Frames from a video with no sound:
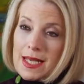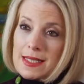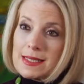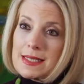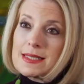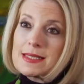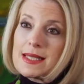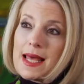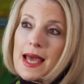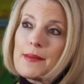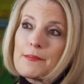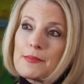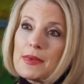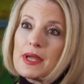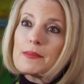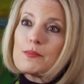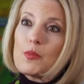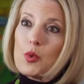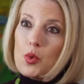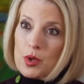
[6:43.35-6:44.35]
does that
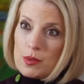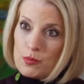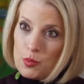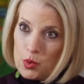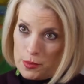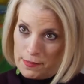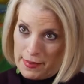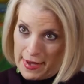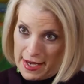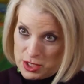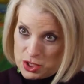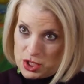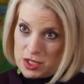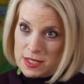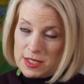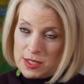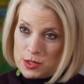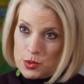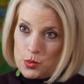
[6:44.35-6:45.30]
mean more and more patients